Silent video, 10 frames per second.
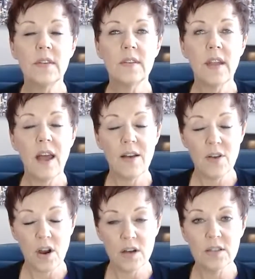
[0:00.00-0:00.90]
have a
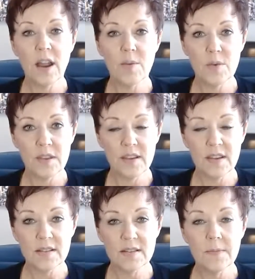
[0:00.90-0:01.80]
hard time with
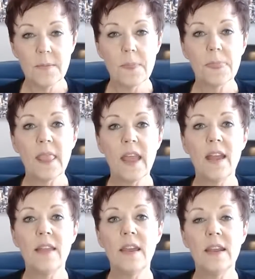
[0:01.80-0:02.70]
this
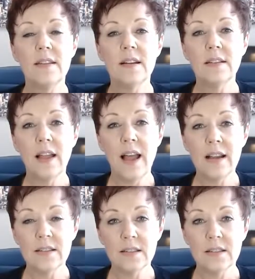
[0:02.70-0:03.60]
and they
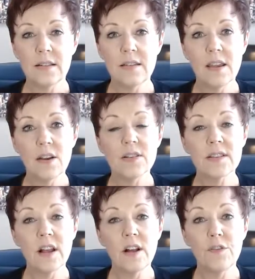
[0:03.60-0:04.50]
neglect their
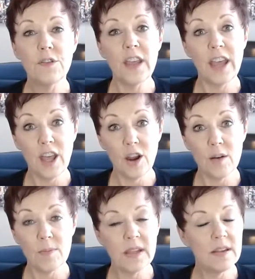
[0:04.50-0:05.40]
self-care
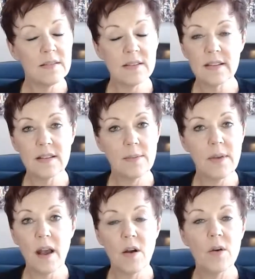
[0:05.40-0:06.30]
because they
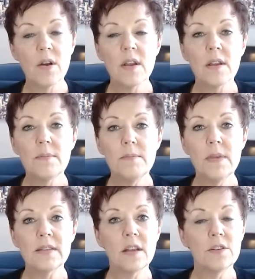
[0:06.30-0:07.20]
somehow
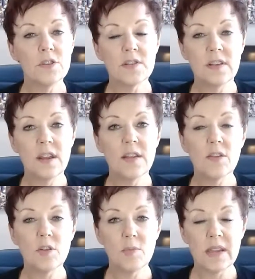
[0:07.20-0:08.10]
misunderstand that
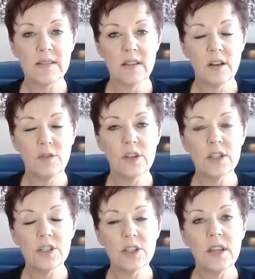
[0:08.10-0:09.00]
they're being
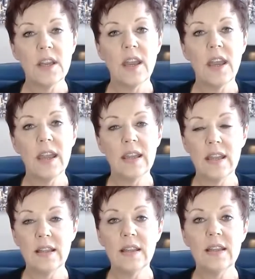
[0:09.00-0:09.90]
selfish, it
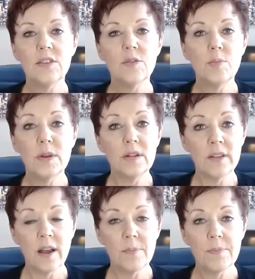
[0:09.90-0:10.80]
can lead to a
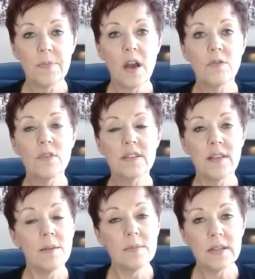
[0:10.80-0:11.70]
buildup of
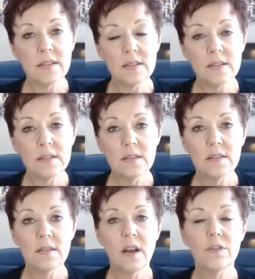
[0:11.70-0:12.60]
resentment,
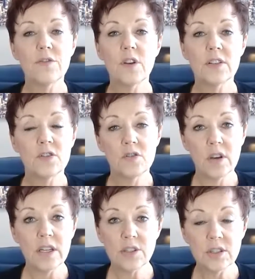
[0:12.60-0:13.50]
of
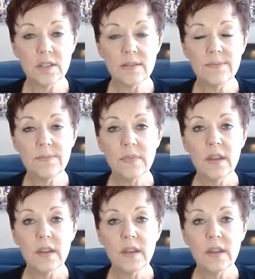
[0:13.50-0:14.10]
frustration,